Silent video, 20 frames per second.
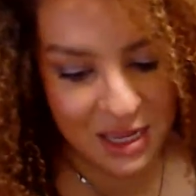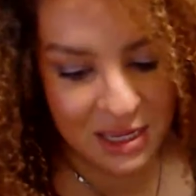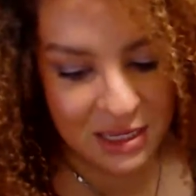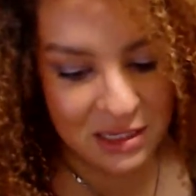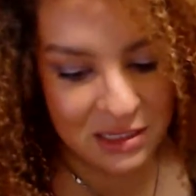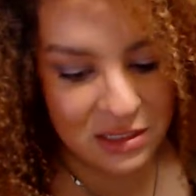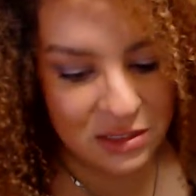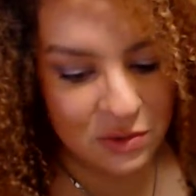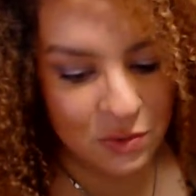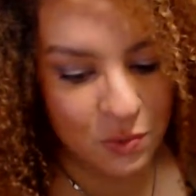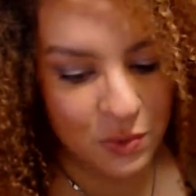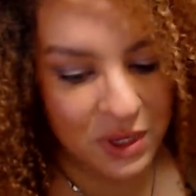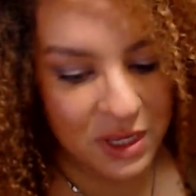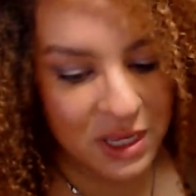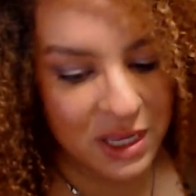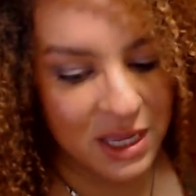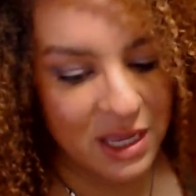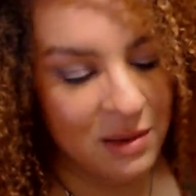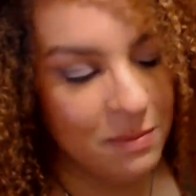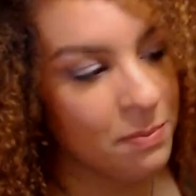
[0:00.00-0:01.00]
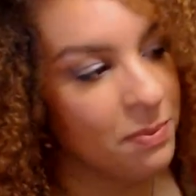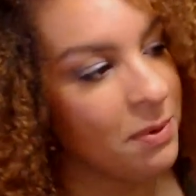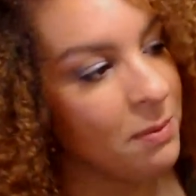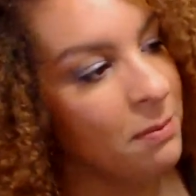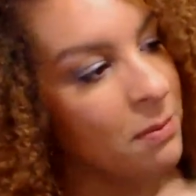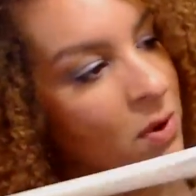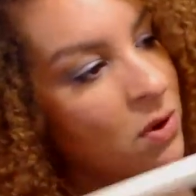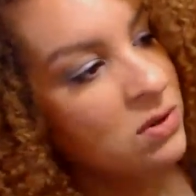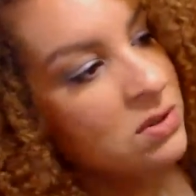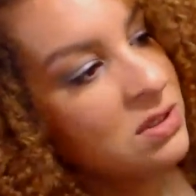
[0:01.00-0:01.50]
is we keep
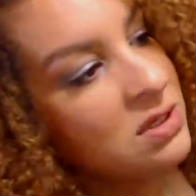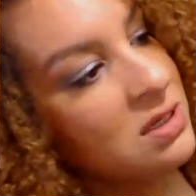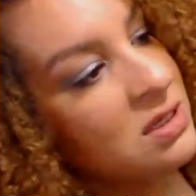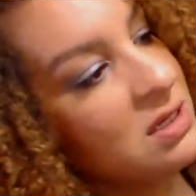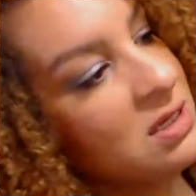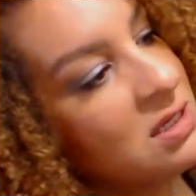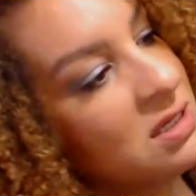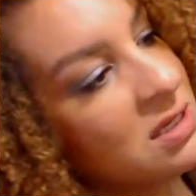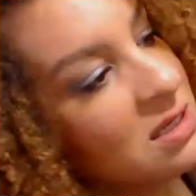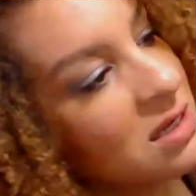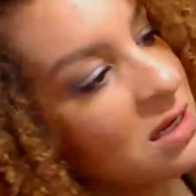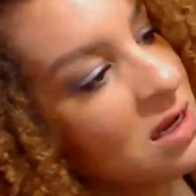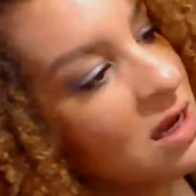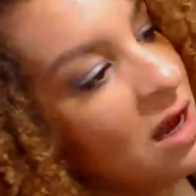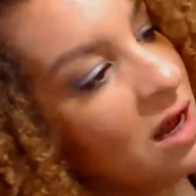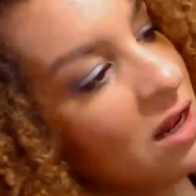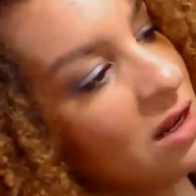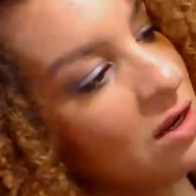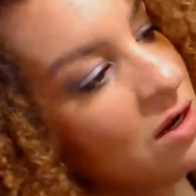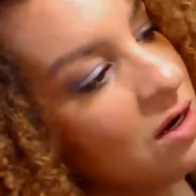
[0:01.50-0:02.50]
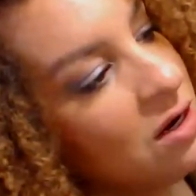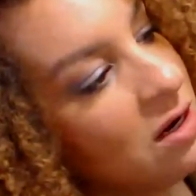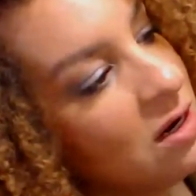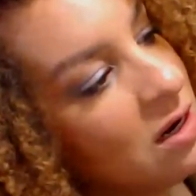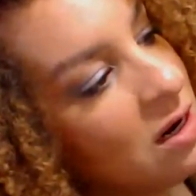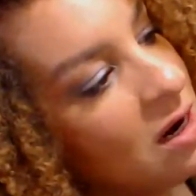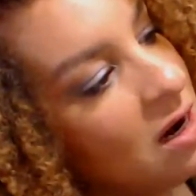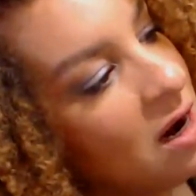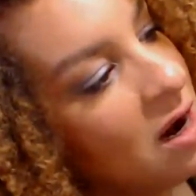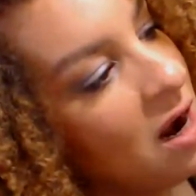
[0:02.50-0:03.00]
most of this color
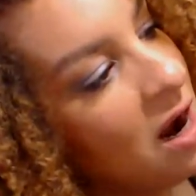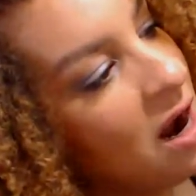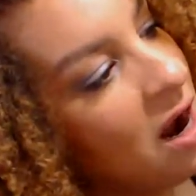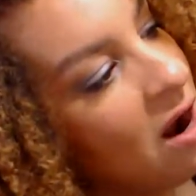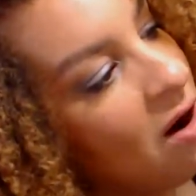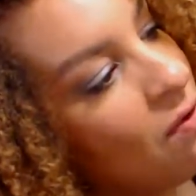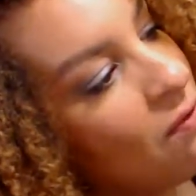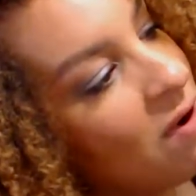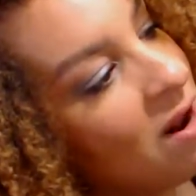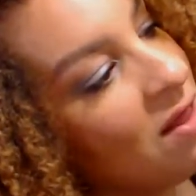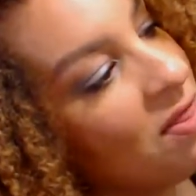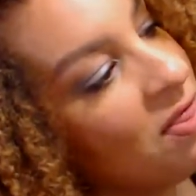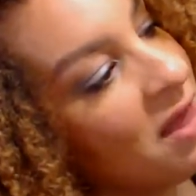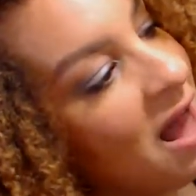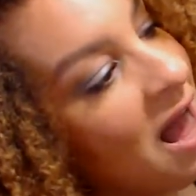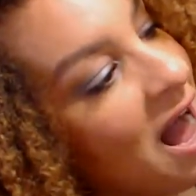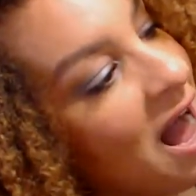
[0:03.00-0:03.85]
around the